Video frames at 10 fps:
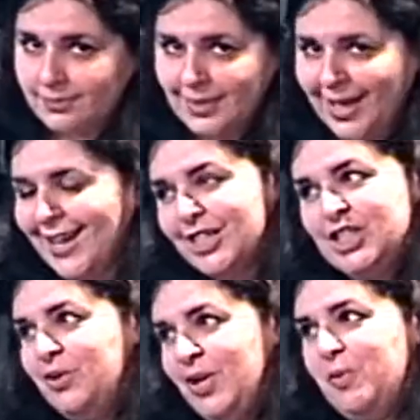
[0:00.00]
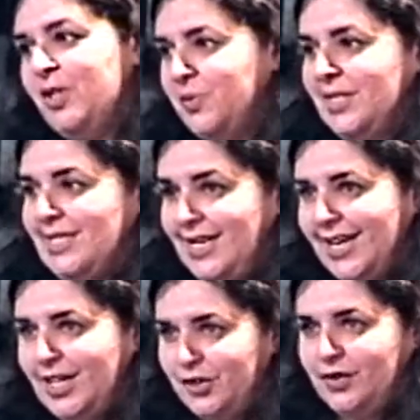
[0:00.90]
And actually all it was the
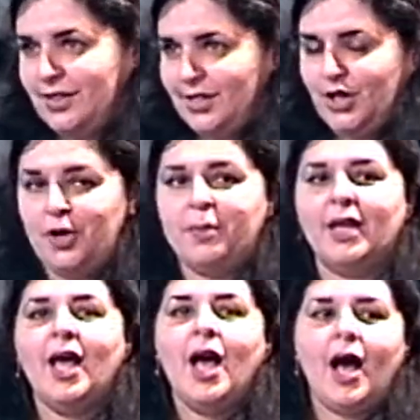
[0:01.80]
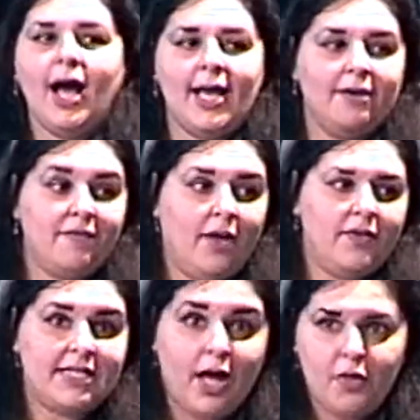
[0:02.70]
side entrance, you know, but I had
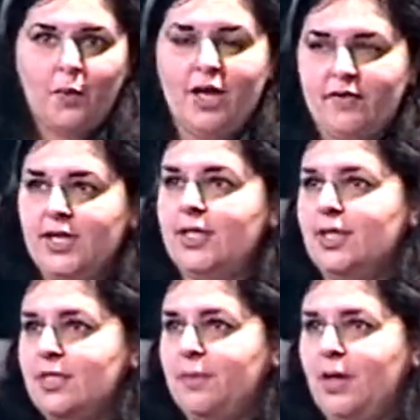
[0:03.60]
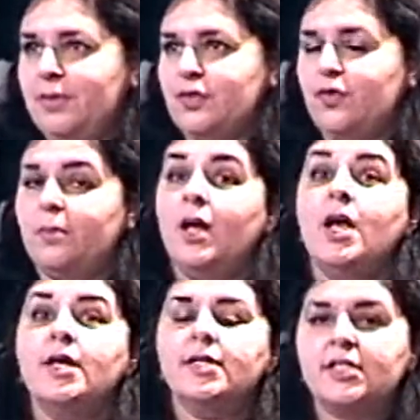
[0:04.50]
found this other way of getting into Baba's room.
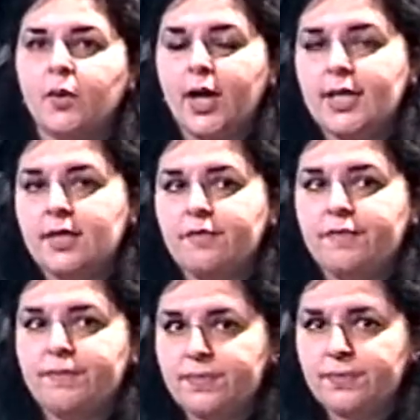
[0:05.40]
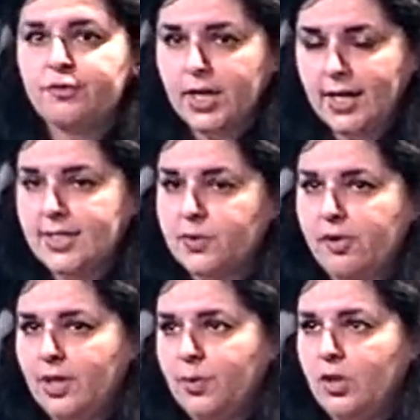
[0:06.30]
So I realized
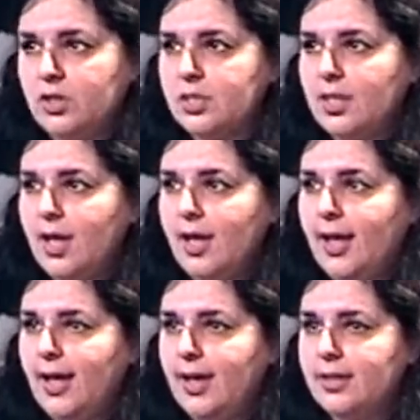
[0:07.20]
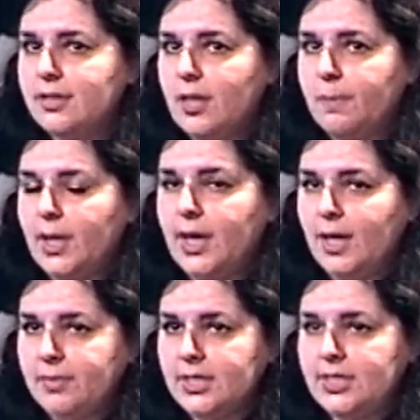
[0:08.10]
where I was and
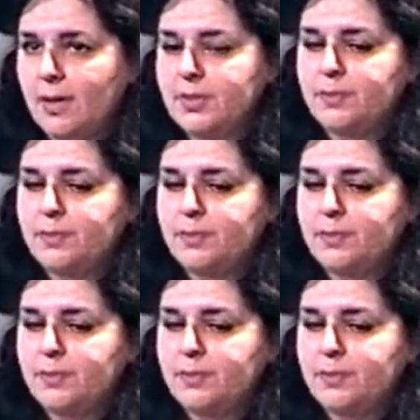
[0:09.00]
climbed the steps,